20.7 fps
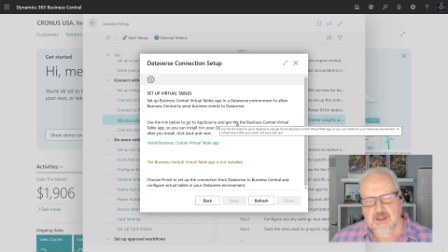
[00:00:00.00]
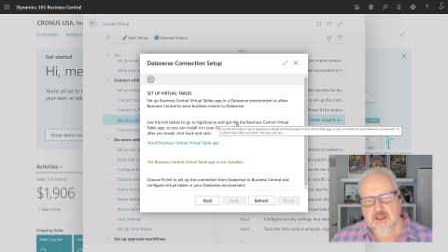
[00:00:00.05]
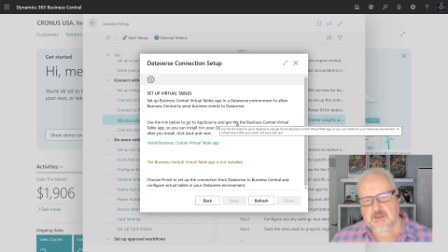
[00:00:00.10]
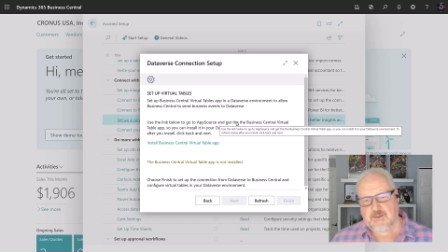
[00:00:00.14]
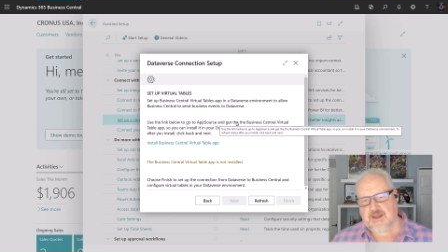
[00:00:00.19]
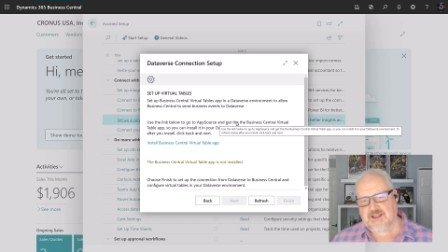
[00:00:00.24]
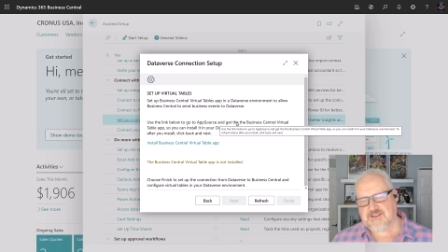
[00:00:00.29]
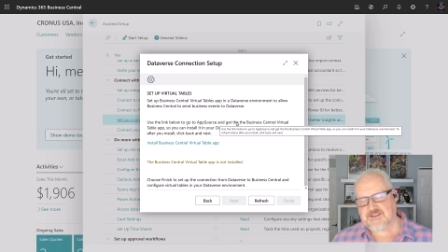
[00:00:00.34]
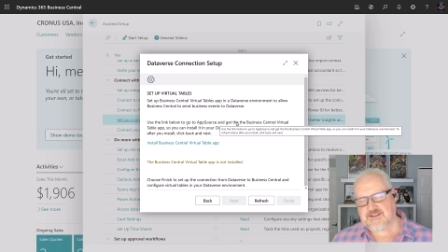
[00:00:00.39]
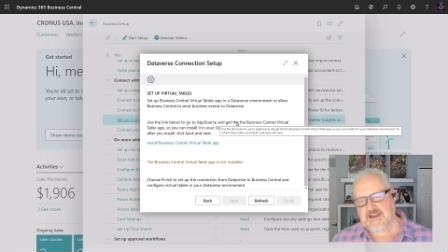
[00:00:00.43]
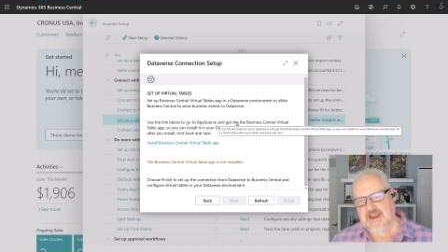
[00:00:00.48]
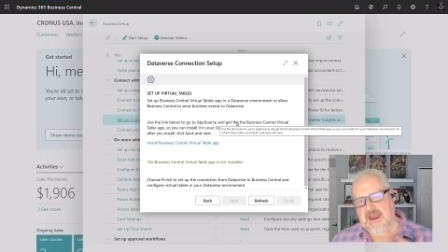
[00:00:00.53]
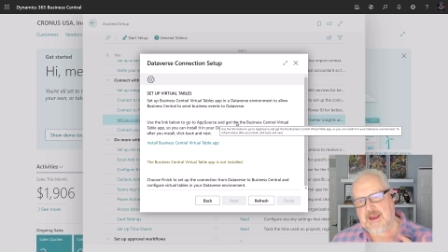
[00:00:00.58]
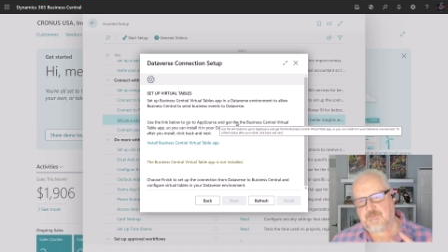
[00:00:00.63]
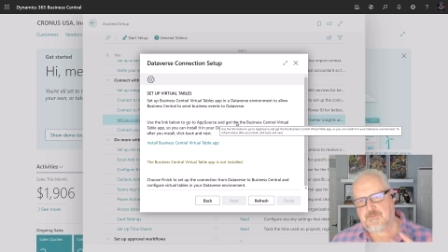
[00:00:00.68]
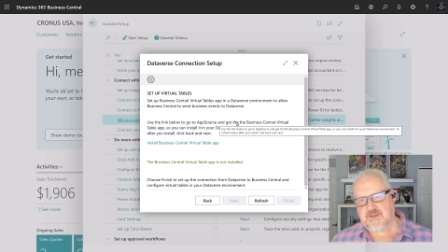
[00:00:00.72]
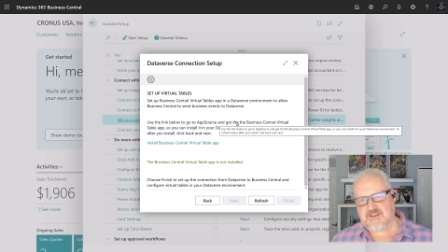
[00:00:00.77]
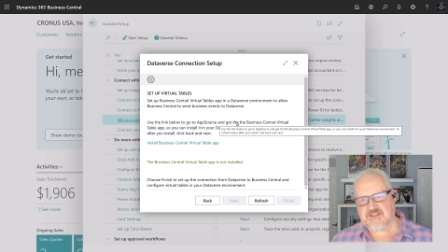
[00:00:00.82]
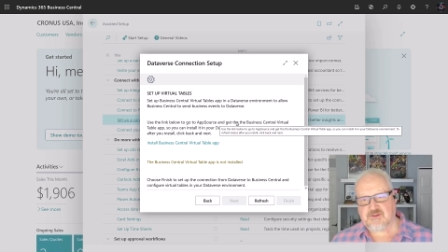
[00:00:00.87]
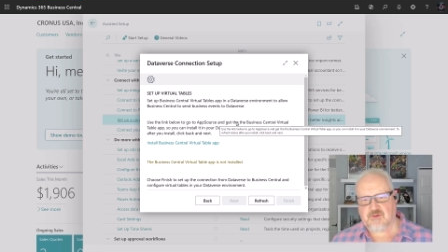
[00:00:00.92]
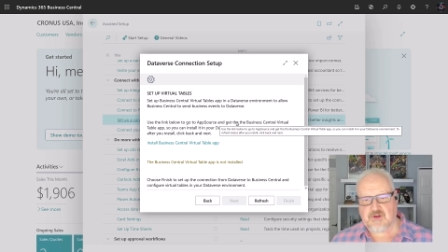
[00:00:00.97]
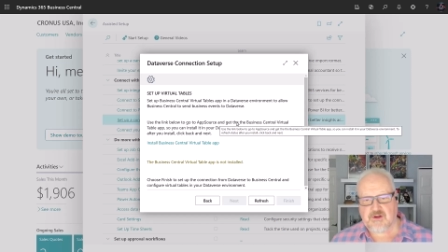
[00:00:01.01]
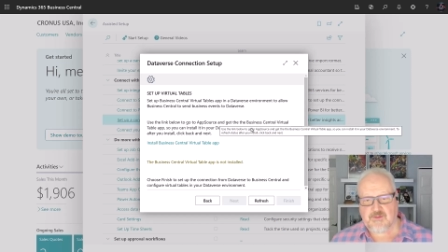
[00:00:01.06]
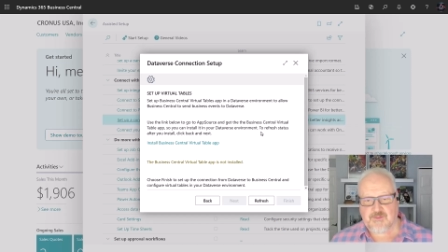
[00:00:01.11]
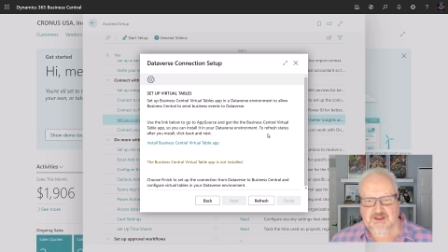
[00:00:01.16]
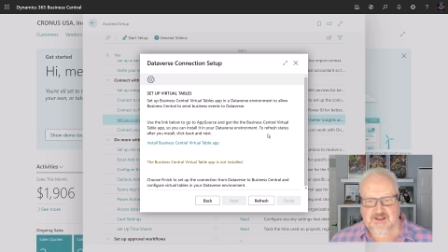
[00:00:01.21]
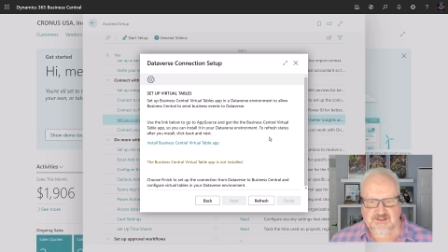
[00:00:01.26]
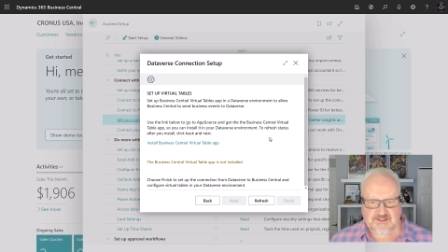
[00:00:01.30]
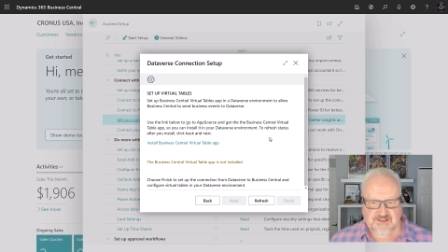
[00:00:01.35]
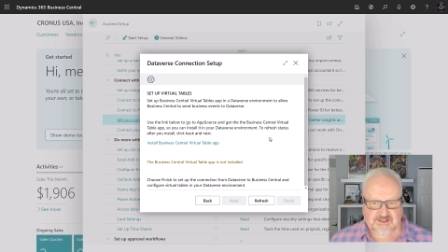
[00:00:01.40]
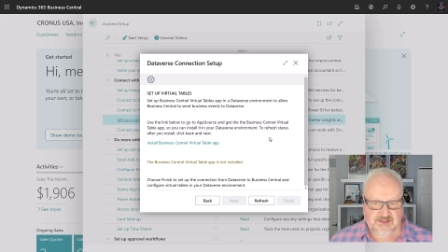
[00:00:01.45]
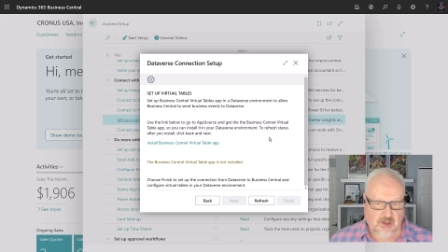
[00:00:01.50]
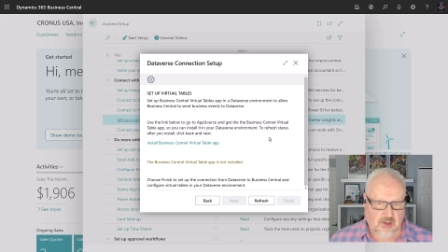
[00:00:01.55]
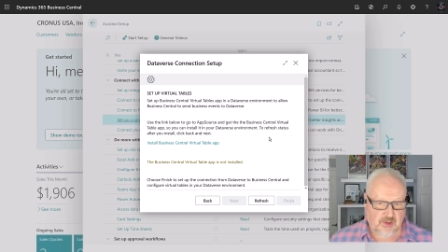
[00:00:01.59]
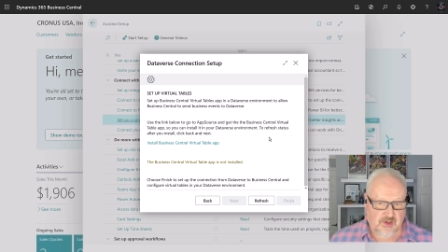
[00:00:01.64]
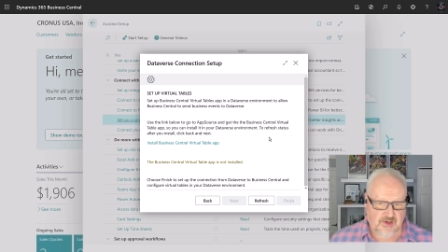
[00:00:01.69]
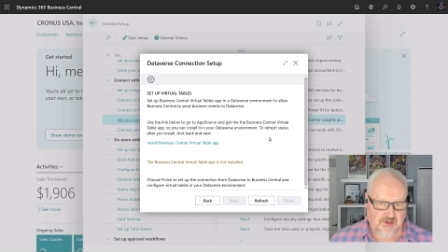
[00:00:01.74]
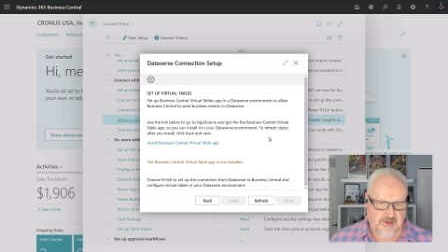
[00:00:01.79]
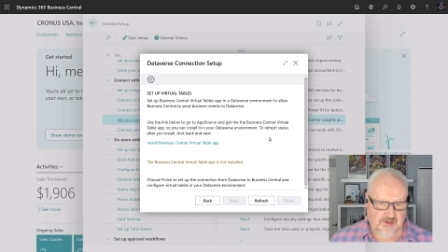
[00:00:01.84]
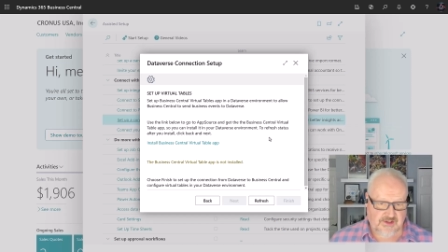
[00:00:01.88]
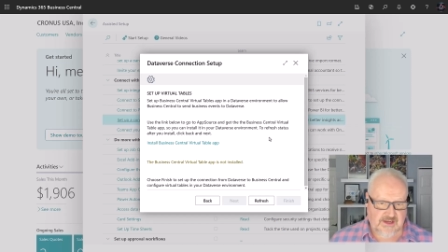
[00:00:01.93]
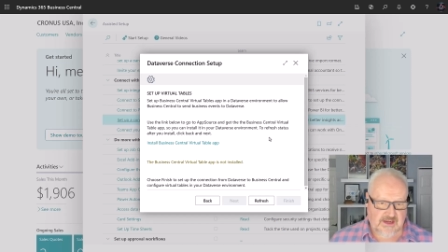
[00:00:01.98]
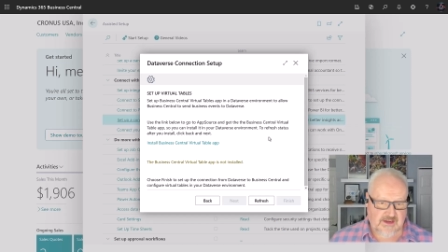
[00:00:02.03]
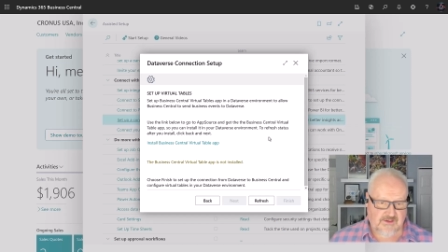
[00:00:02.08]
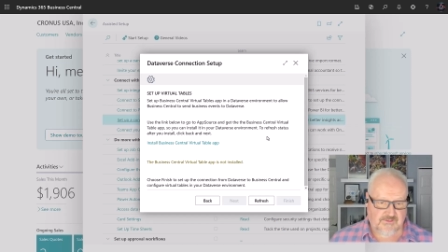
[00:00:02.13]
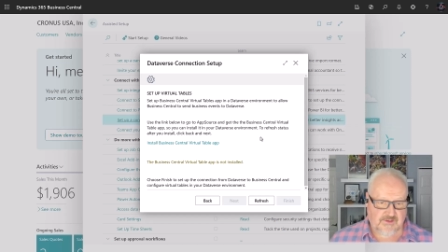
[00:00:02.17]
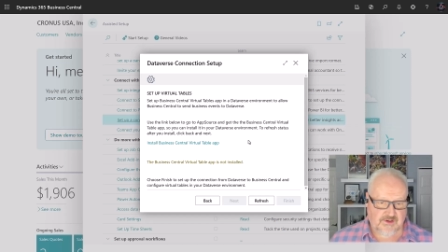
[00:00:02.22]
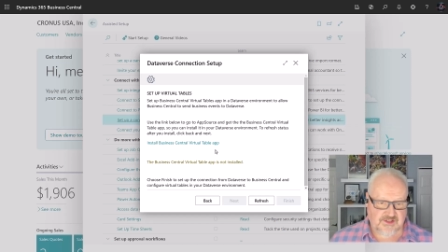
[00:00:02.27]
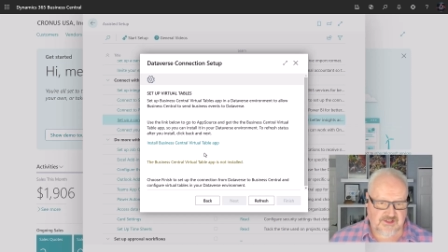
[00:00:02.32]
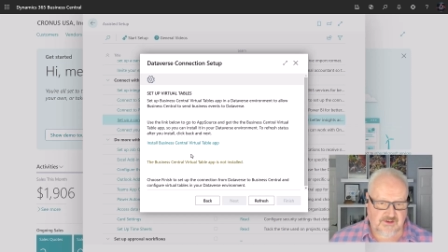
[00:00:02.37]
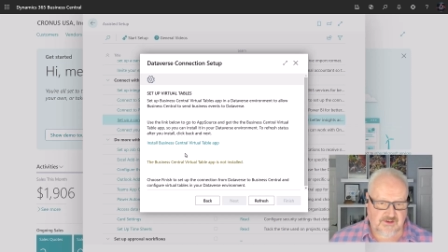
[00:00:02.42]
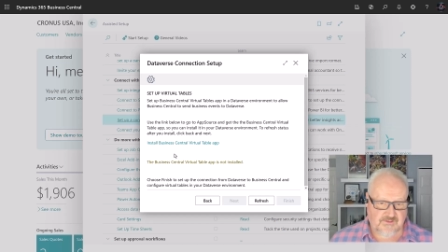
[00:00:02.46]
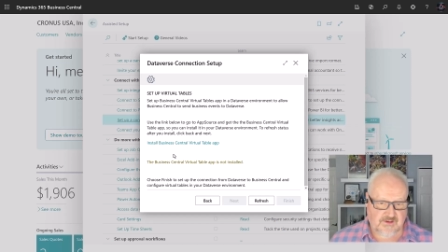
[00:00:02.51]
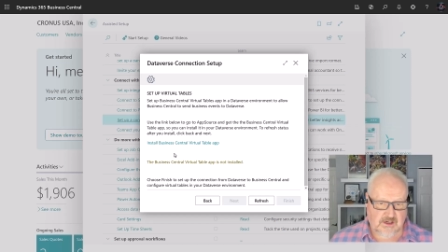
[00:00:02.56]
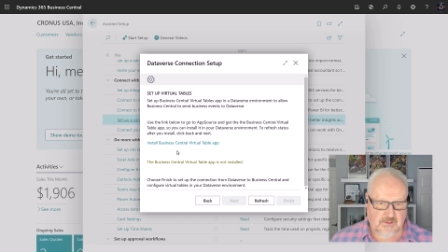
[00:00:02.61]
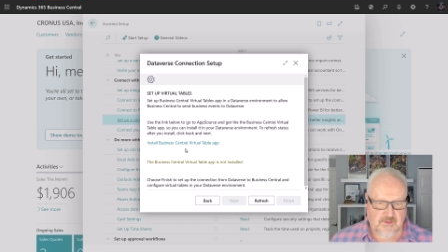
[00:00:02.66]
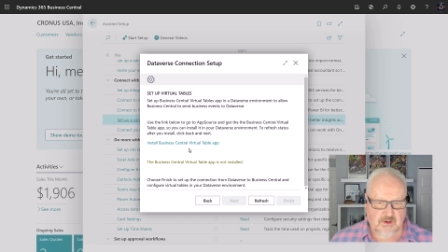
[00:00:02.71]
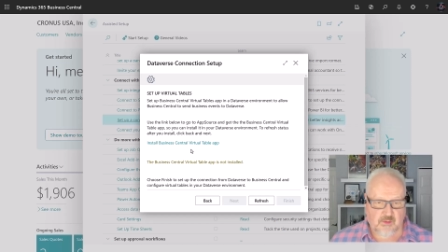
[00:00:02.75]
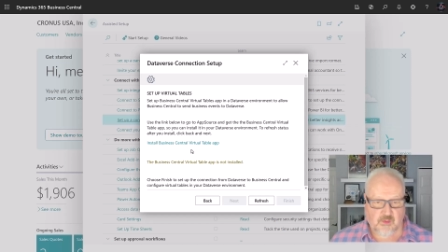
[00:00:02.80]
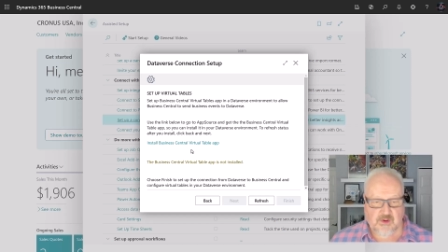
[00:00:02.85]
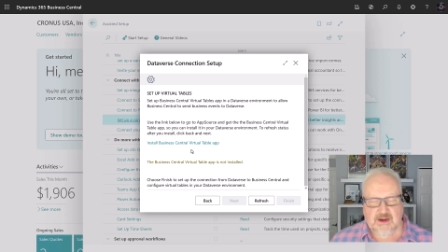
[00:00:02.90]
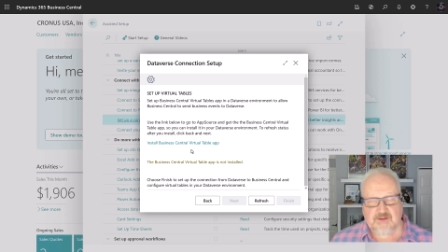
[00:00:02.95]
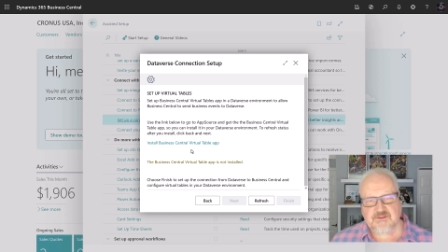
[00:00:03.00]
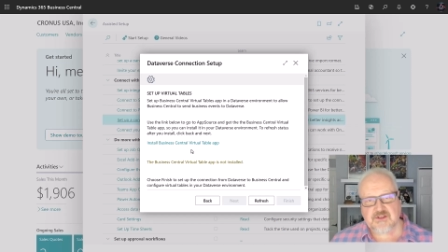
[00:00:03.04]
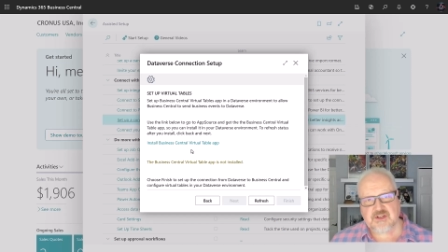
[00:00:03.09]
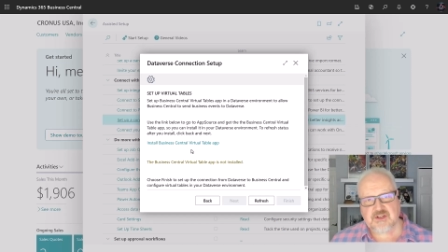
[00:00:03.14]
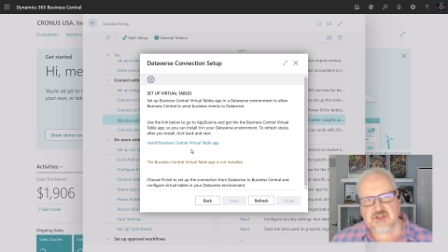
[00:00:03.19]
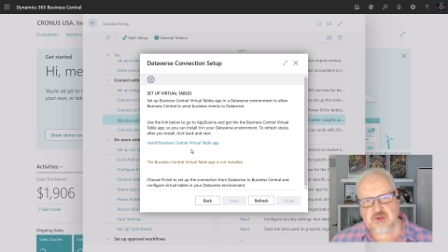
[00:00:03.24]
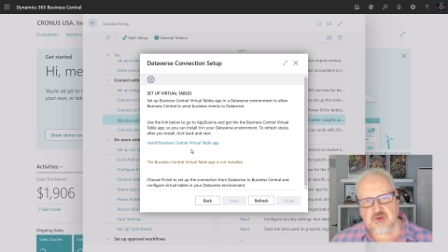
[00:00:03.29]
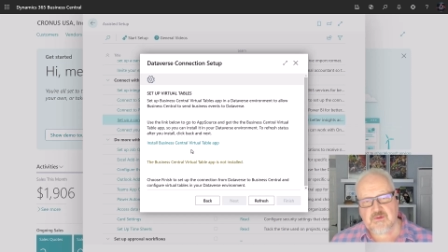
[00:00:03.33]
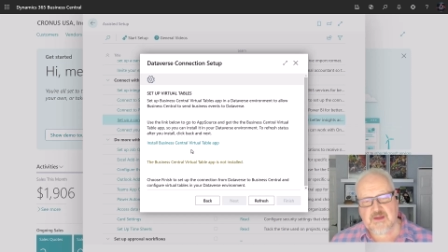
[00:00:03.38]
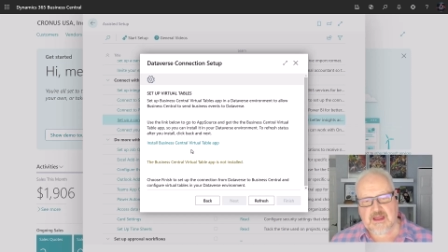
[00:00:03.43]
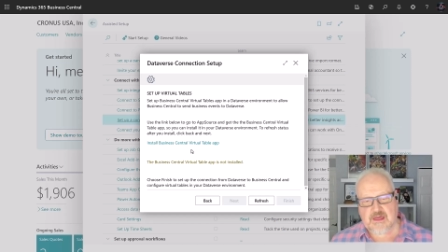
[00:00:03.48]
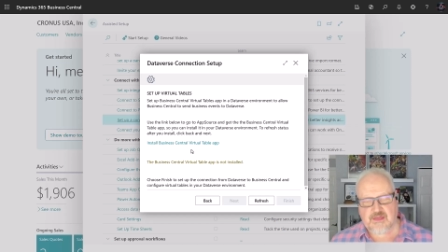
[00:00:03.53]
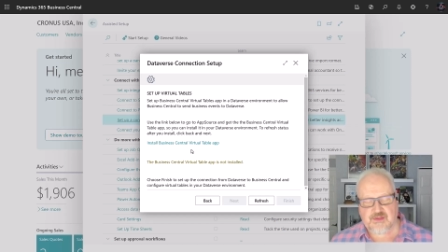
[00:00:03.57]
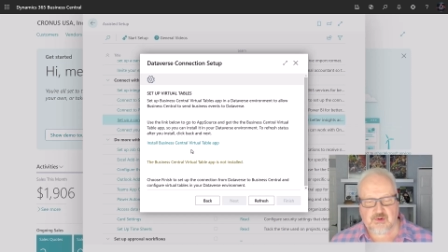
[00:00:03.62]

That's an app that's going to be installed on your Dataverse environment. We have to do that through